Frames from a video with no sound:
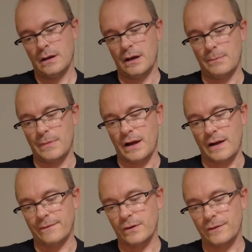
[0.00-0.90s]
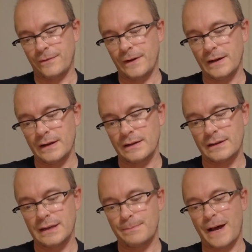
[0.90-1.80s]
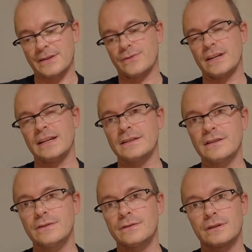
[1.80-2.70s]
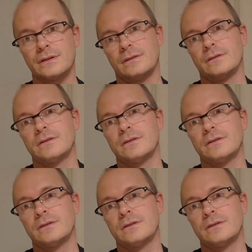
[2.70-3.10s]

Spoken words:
I've got a feeling the battery is used